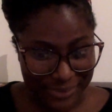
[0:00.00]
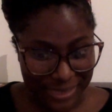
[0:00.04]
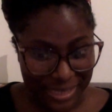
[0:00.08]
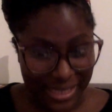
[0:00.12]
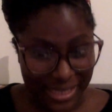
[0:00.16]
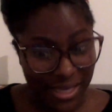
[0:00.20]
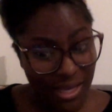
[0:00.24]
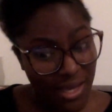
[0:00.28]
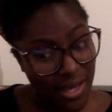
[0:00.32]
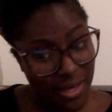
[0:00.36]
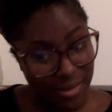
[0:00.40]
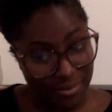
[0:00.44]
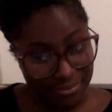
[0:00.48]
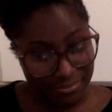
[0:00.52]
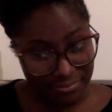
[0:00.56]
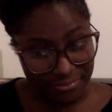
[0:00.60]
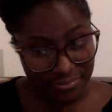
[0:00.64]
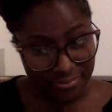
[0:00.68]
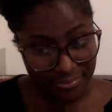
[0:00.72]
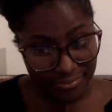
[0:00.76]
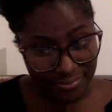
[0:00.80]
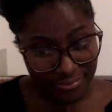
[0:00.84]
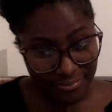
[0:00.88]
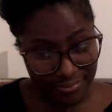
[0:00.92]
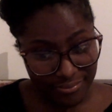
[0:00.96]
Yeah.
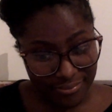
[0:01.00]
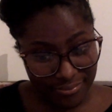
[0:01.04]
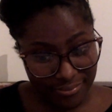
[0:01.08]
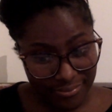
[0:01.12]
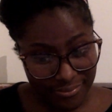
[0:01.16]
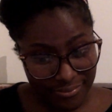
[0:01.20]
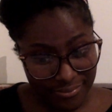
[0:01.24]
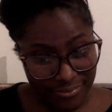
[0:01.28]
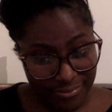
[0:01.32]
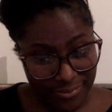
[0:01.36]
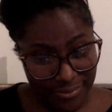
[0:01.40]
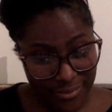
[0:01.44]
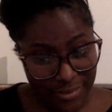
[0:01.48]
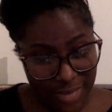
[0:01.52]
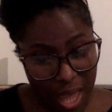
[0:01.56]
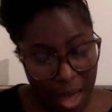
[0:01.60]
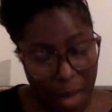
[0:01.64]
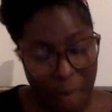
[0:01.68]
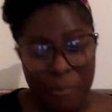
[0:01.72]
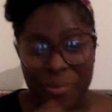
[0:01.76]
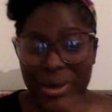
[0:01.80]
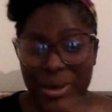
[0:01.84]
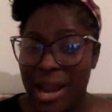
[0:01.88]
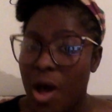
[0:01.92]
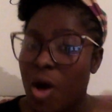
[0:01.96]

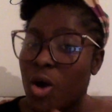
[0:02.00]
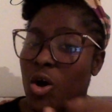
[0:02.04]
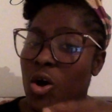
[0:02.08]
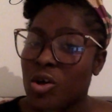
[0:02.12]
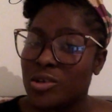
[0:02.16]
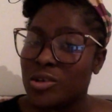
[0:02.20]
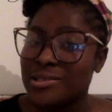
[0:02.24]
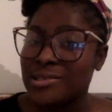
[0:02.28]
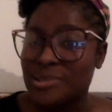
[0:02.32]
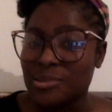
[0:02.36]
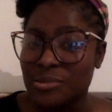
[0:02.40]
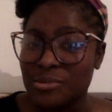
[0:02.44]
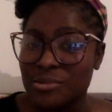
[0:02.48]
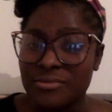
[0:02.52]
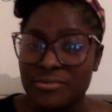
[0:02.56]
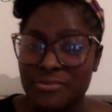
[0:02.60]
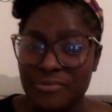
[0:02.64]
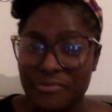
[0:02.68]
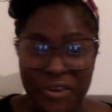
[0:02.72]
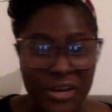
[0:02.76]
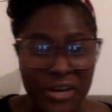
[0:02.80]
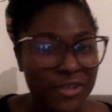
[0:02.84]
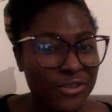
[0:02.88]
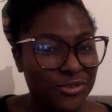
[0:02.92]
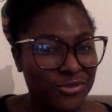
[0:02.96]
But I'll go soon,
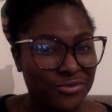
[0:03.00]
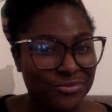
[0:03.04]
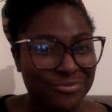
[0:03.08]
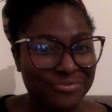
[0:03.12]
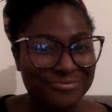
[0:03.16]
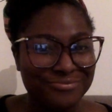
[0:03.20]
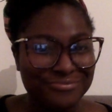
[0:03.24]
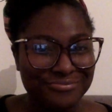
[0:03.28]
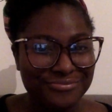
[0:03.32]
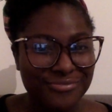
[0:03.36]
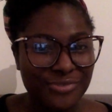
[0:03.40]
very soon.